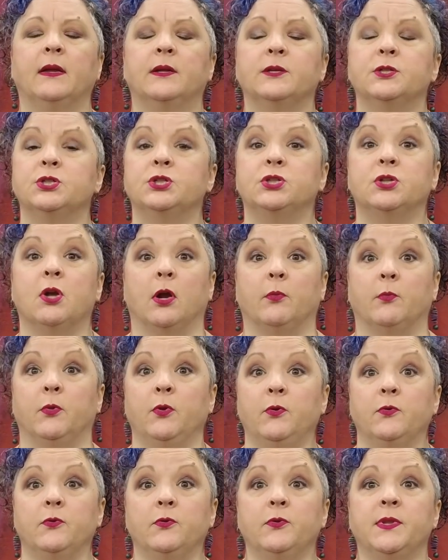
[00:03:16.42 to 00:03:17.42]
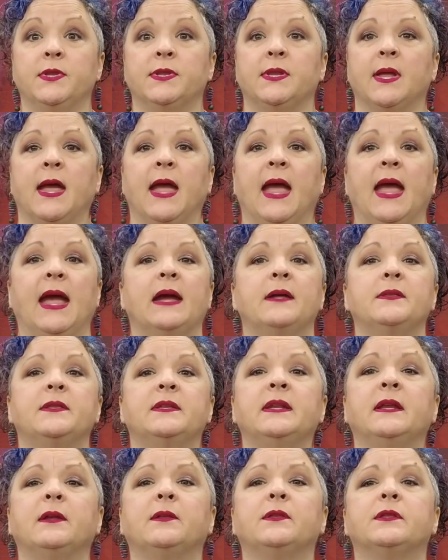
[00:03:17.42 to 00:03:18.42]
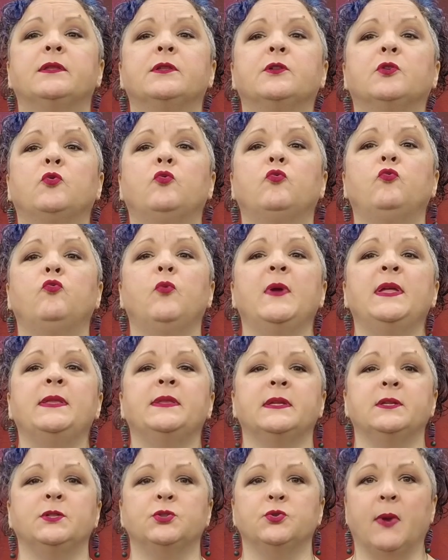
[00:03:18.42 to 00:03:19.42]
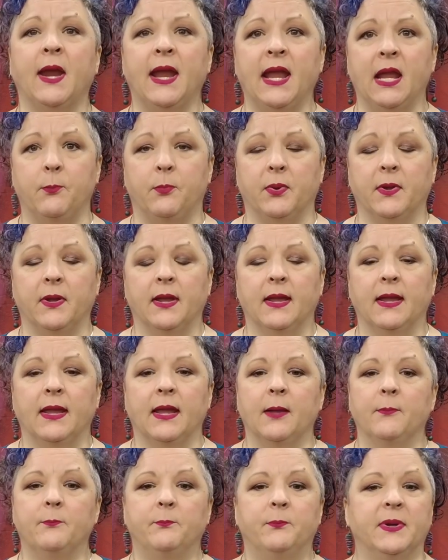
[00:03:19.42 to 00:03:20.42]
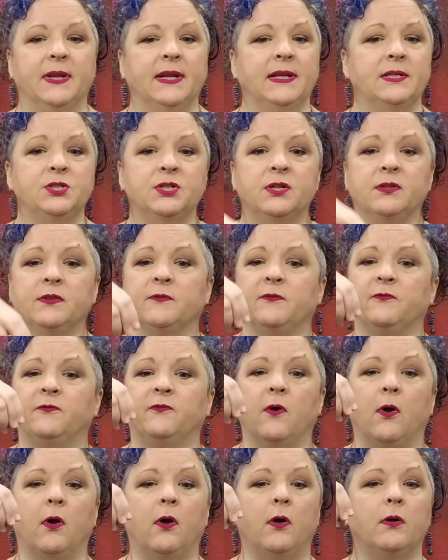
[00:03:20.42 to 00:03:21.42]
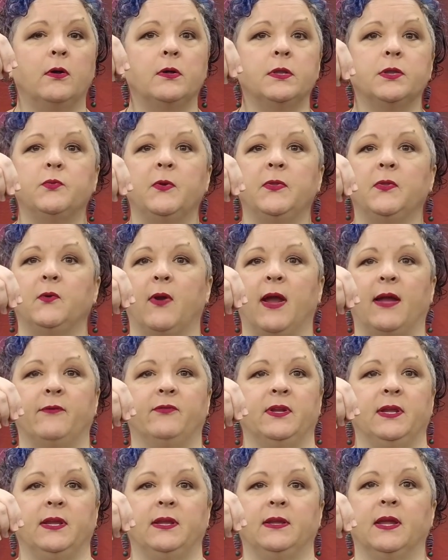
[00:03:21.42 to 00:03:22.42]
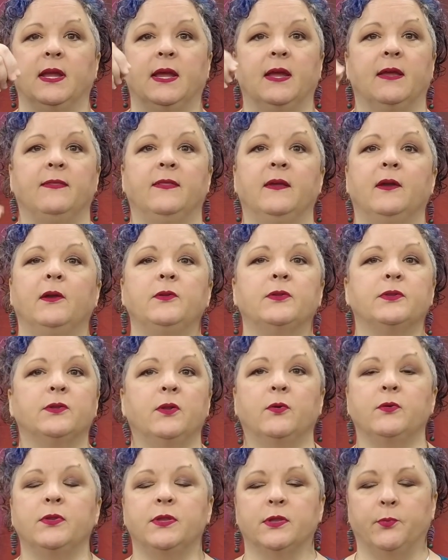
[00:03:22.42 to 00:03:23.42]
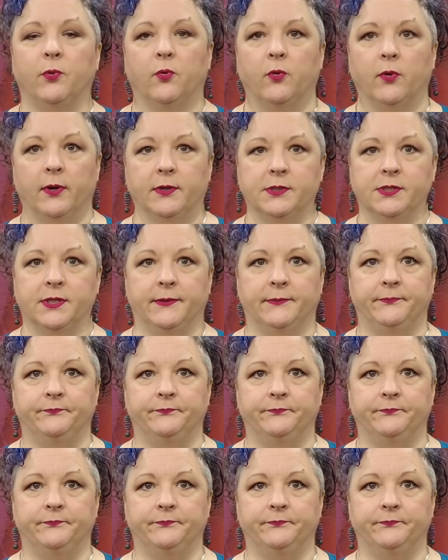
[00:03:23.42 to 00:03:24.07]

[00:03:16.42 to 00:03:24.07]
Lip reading: Charmeuse has an exquisite drape, but it just falls with gravity. There's no support.